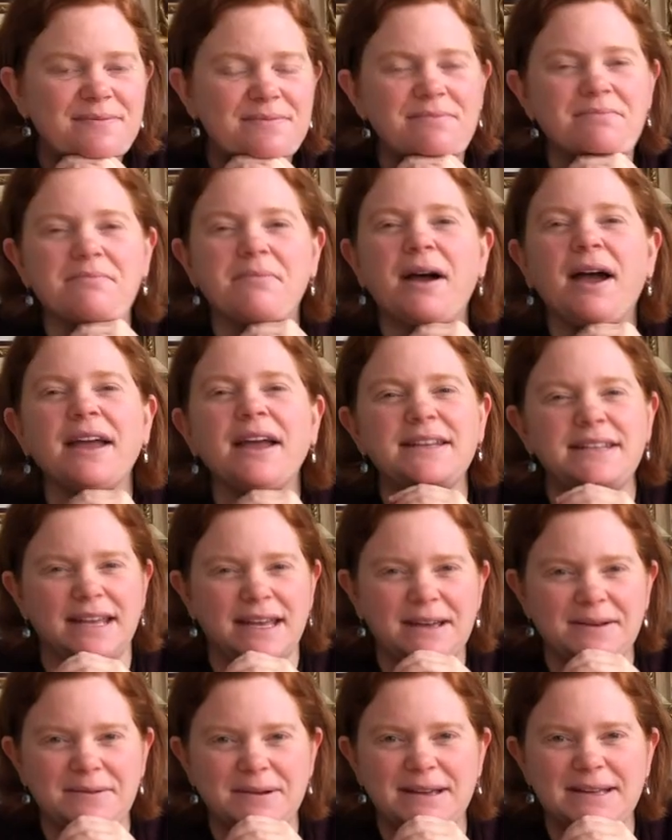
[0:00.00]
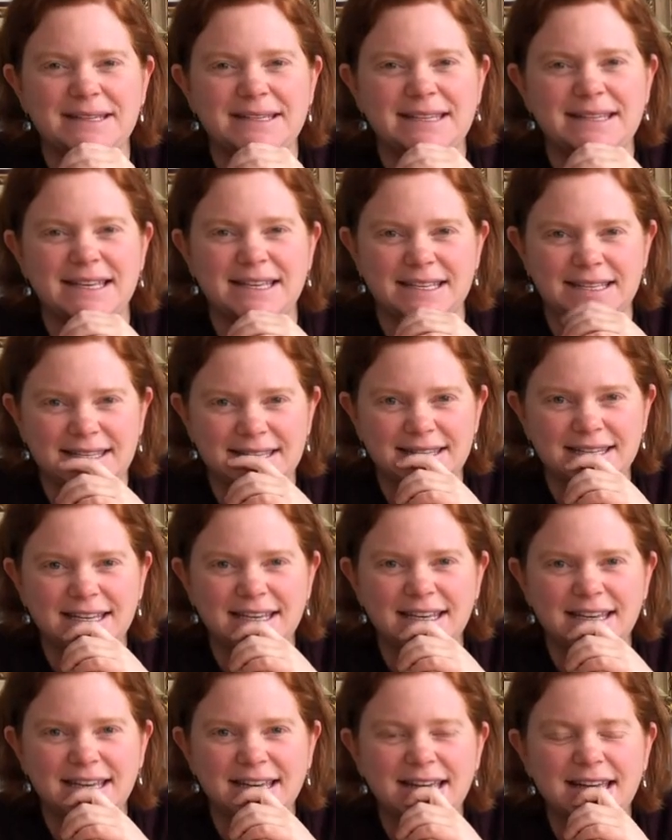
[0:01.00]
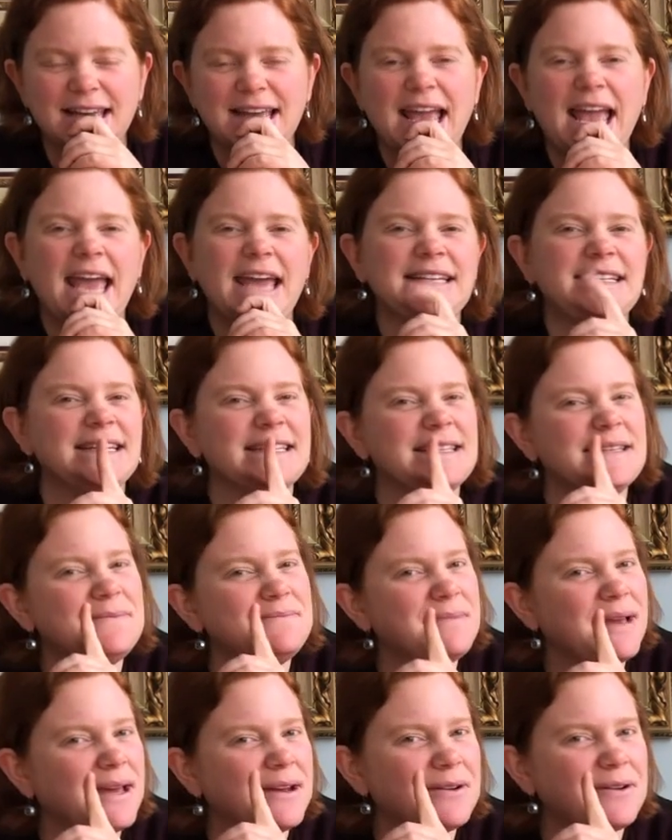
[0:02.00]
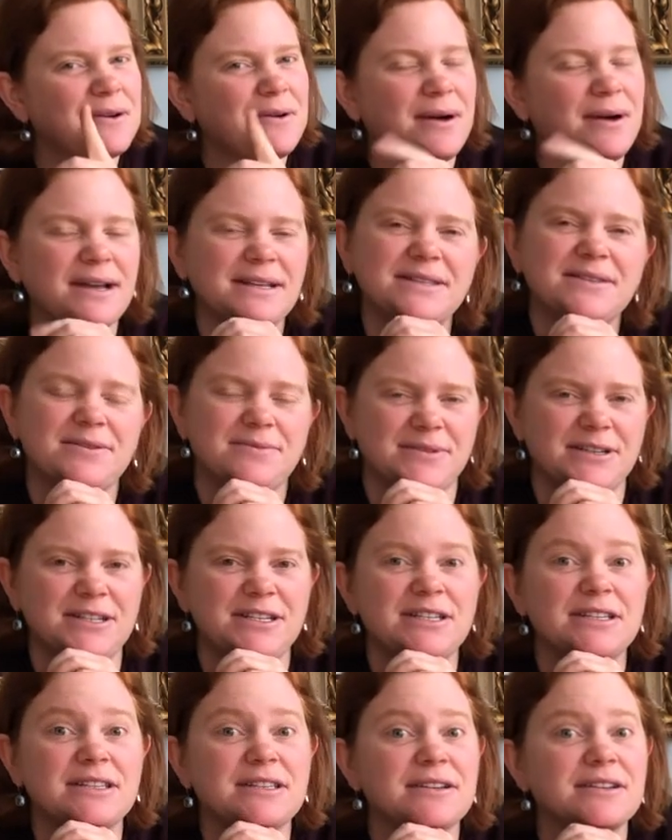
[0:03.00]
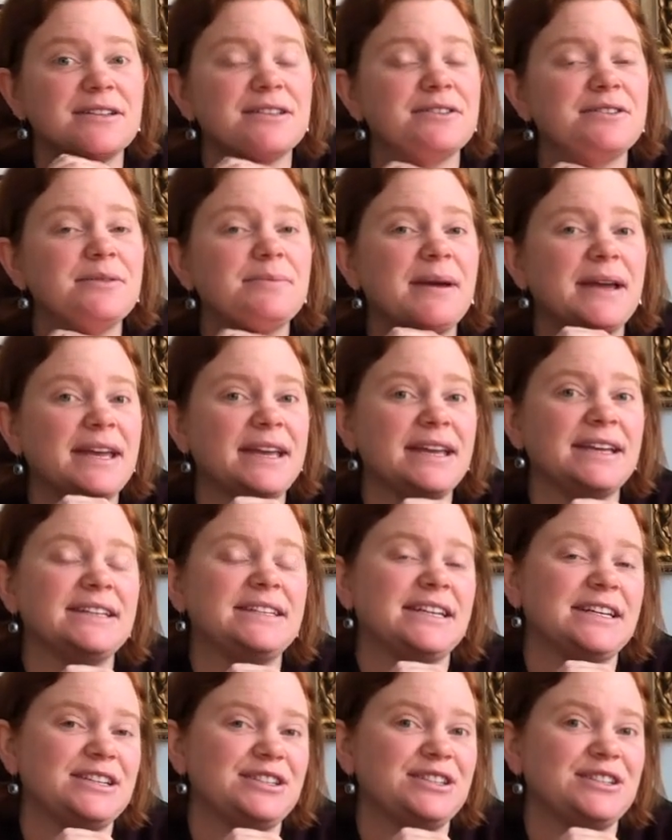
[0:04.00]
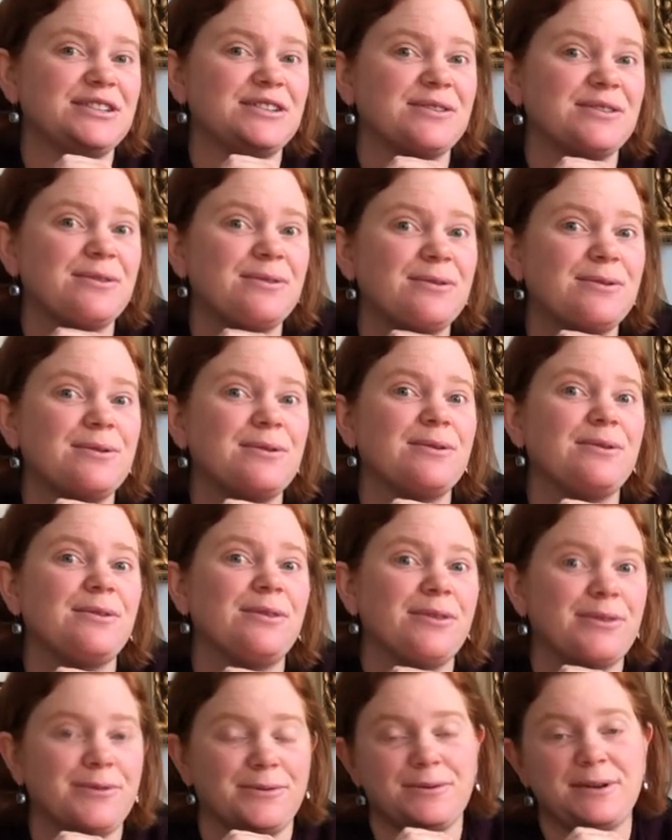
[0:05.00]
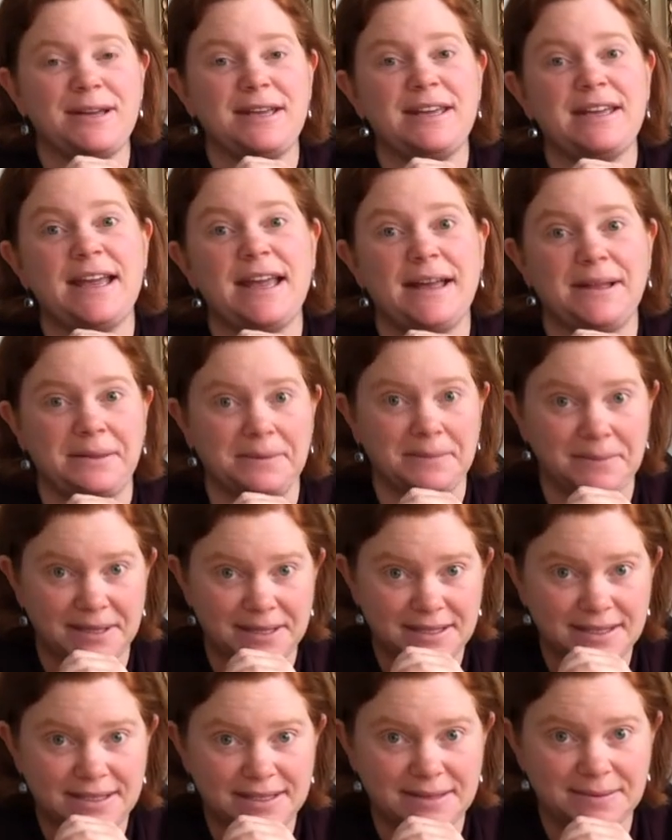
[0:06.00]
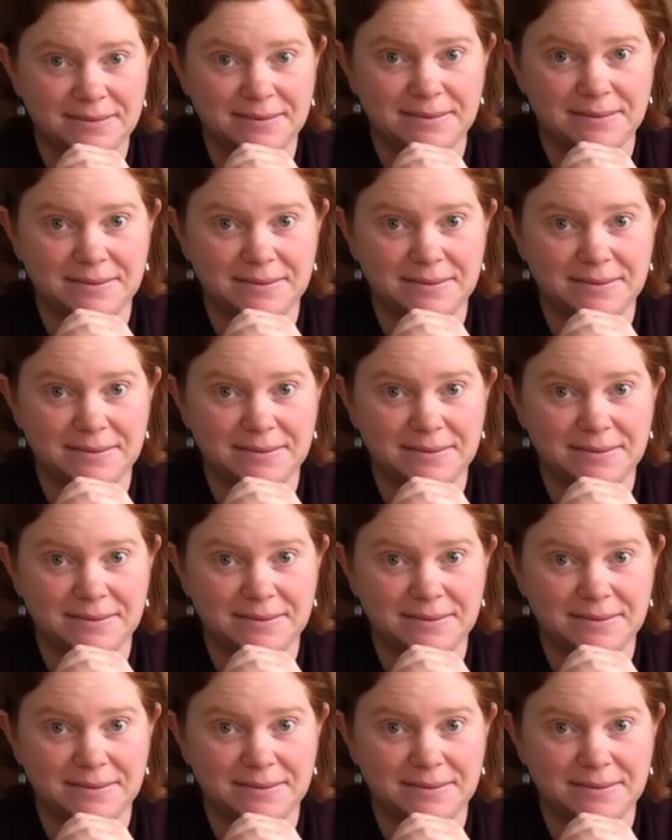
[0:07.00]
My takeaway is this. It doesn't matter quite so much as long as you're paying attention to all three elements.